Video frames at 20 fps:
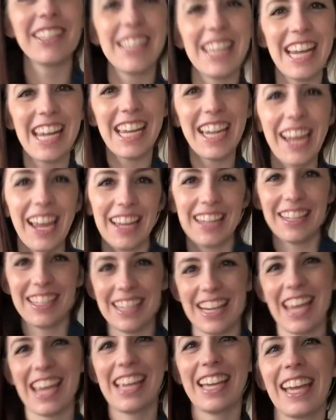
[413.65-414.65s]
Shake,
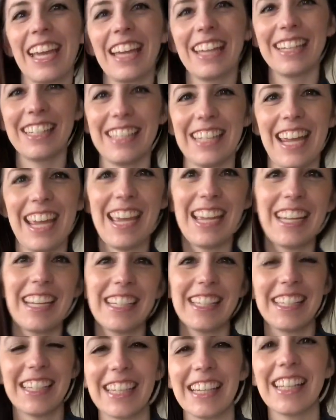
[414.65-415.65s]
shake, shake
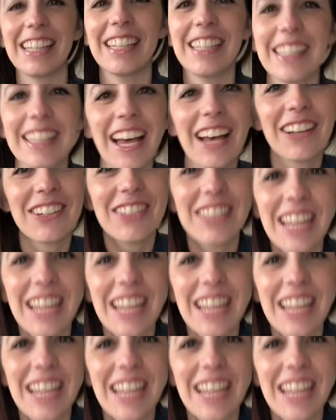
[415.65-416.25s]
your sillies out.